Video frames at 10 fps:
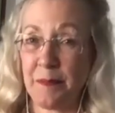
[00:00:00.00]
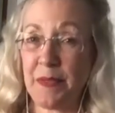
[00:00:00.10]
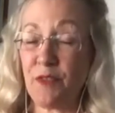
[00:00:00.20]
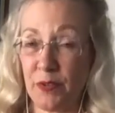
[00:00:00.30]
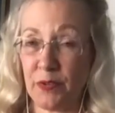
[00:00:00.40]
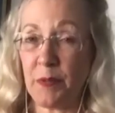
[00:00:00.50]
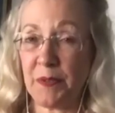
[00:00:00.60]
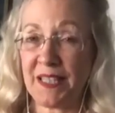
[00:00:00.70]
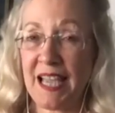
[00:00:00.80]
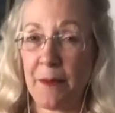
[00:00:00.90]
be vulnerable
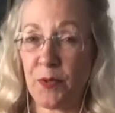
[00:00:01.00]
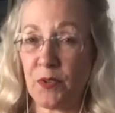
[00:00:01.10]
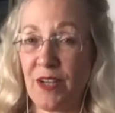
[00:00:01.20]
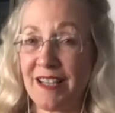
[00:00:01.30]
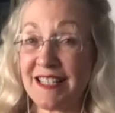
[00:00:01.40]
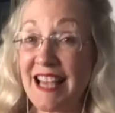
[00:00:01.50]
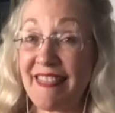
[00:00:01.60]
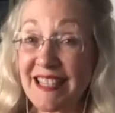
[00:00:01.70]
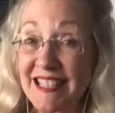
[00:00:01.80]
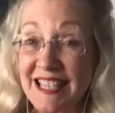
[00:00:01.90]
to capital loss and
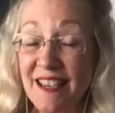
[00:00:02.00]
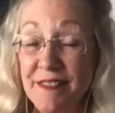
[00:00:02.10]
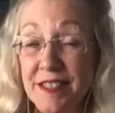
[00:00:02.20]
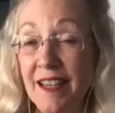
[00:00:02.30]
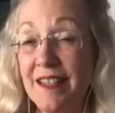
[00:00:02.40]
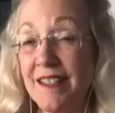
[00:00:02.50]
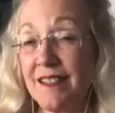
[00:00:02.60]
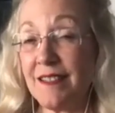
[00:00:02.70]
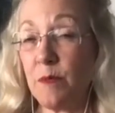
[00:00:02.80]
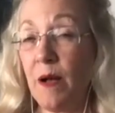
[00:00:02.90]
the safe side is
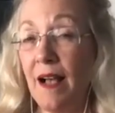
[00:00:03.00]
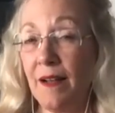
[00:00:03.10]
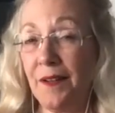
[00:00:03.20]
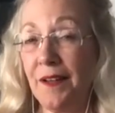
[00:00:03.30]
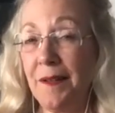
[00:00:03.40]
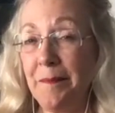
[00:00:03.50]
as well,